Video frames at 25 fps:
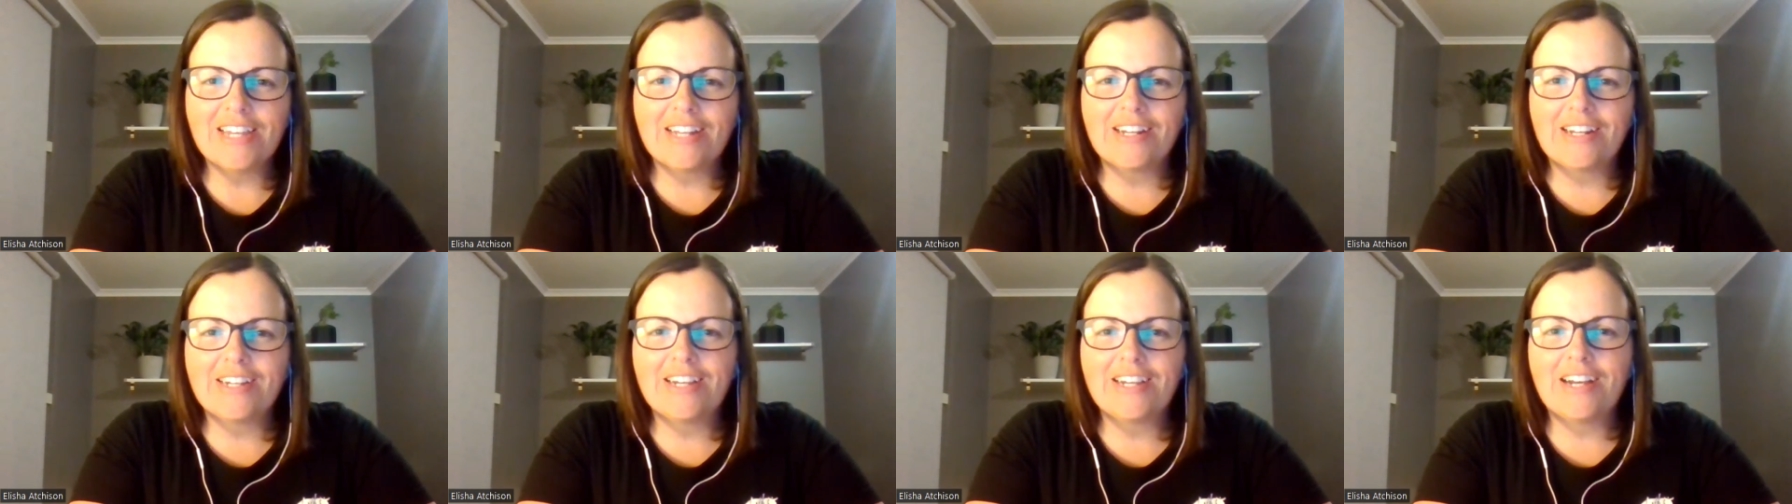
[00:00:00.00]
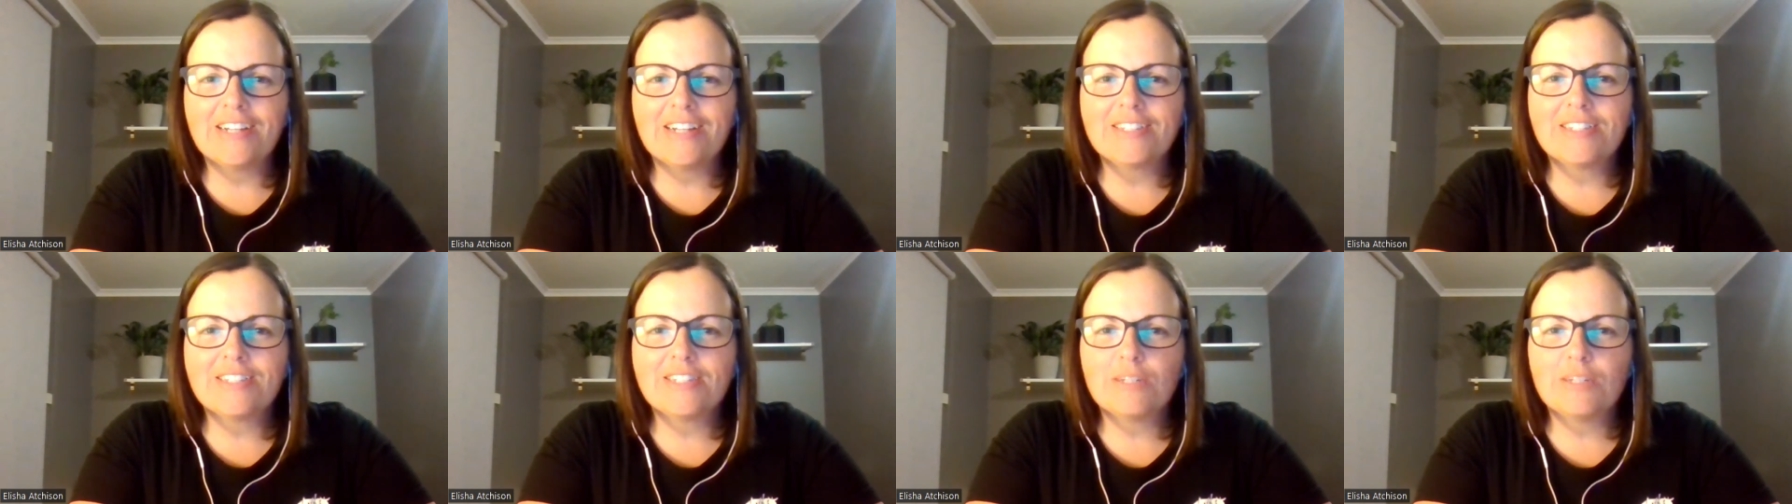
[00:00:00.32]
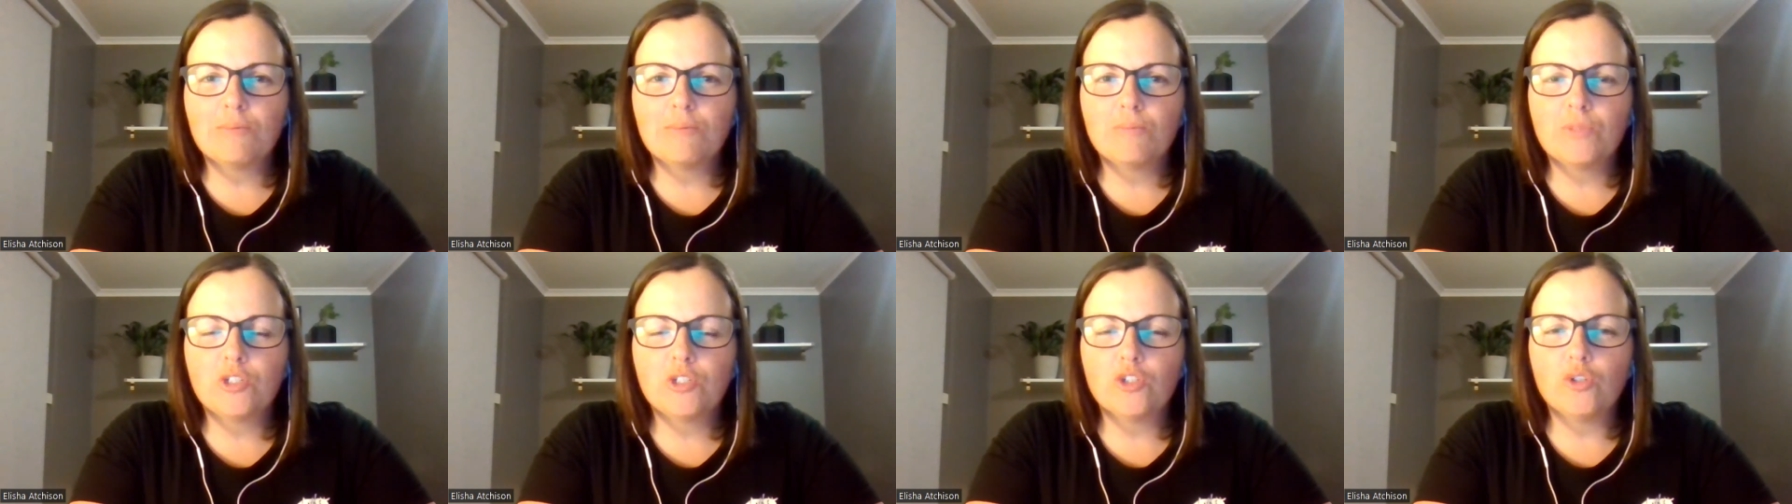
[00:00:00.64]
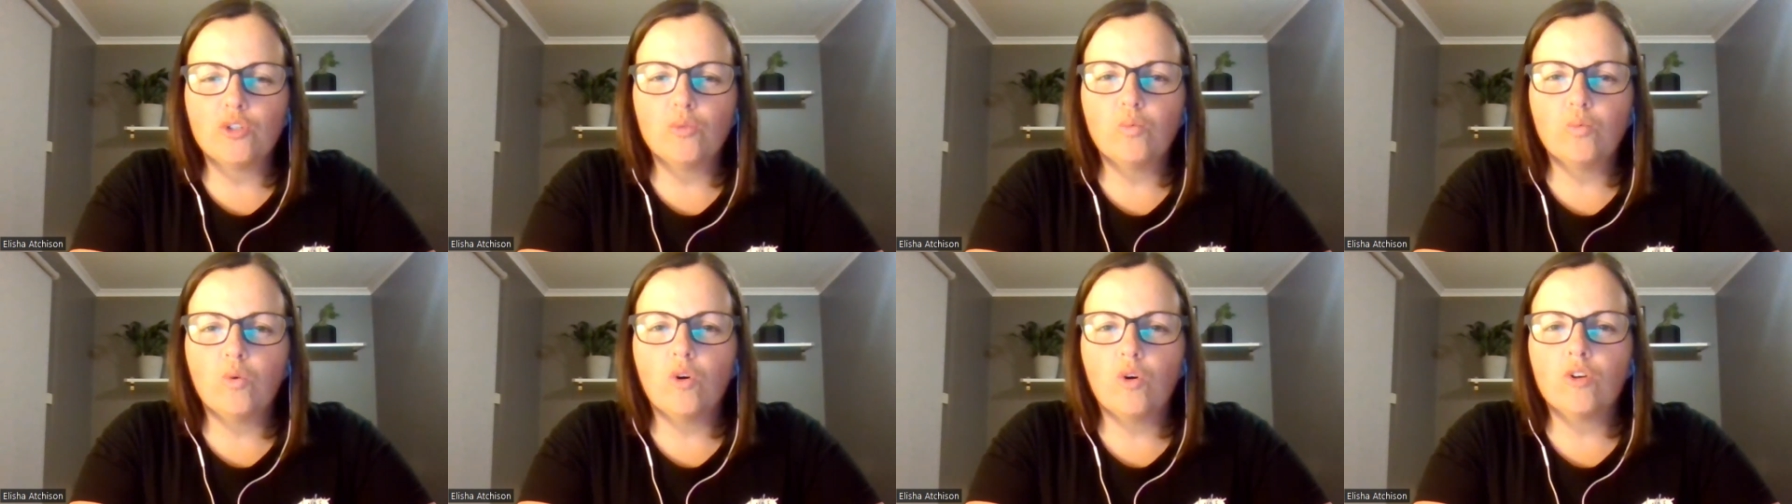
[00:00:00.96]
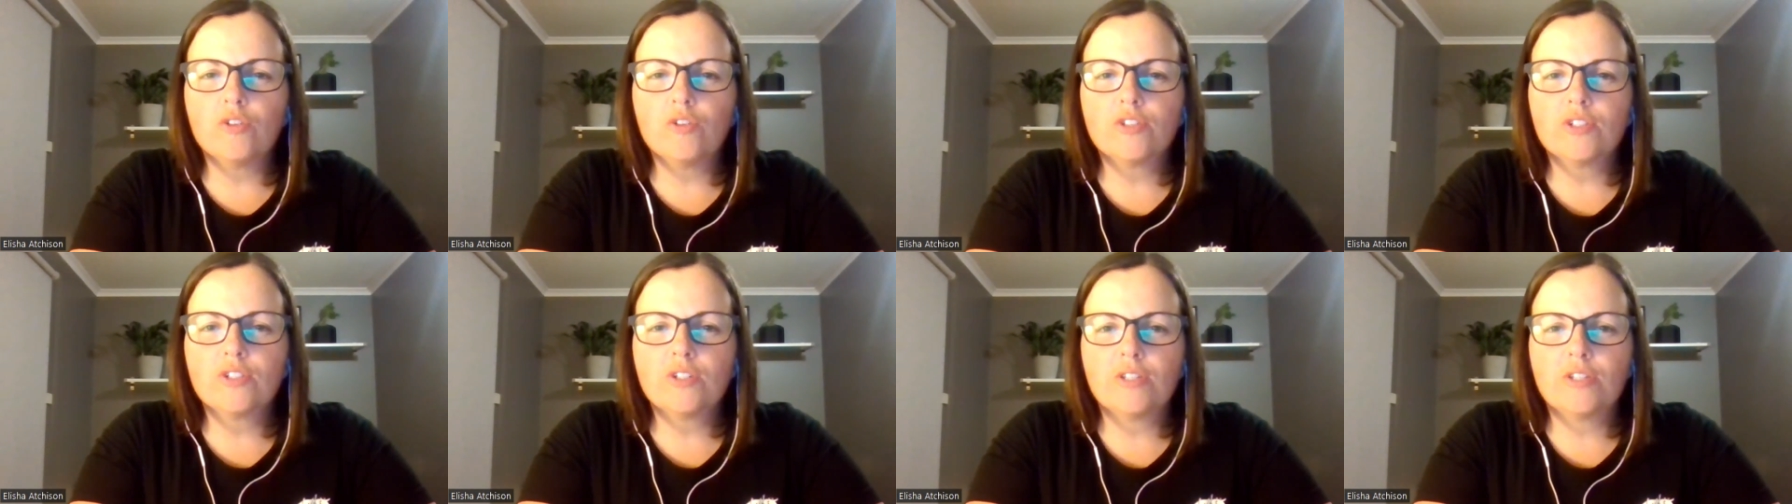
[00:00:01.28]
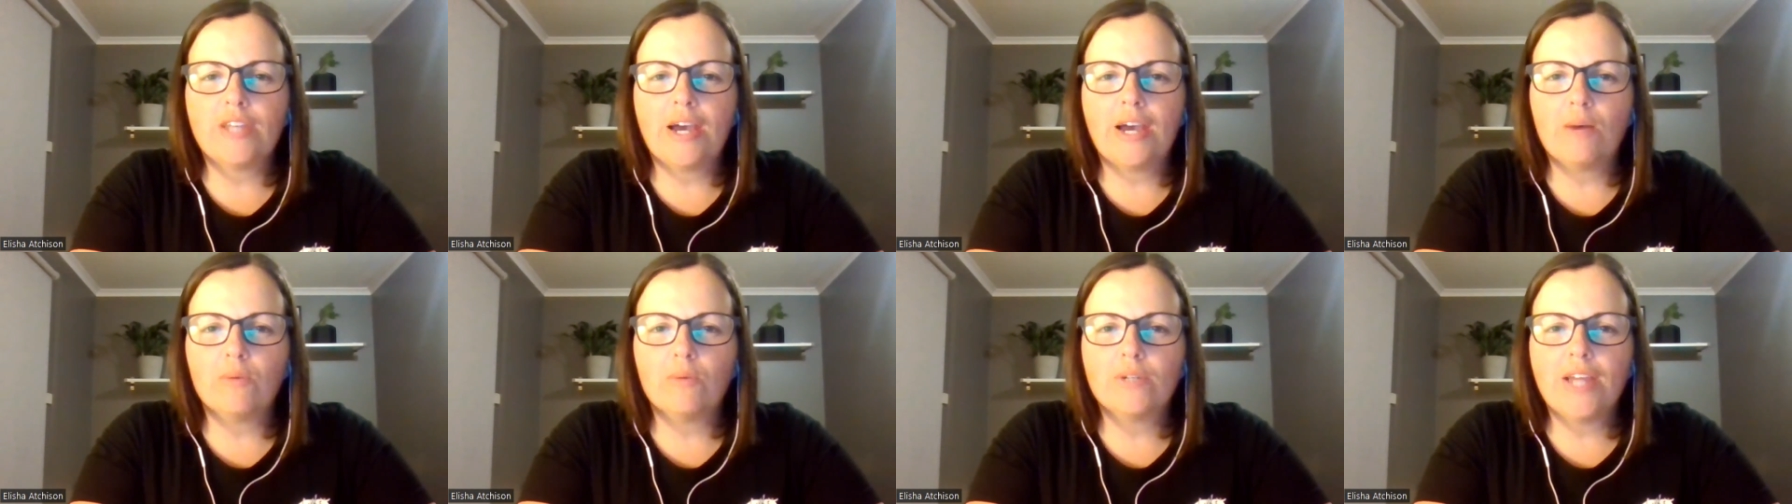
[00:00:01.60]
And I asked him, you know, what
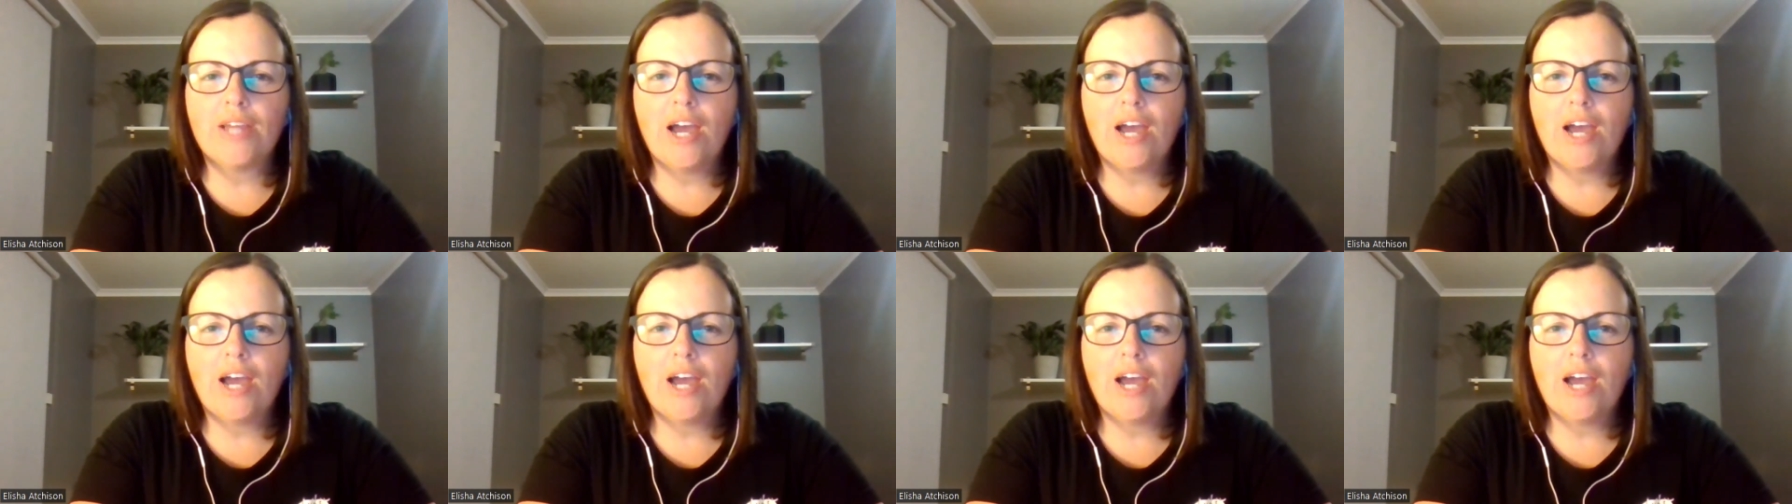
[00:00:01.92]
that would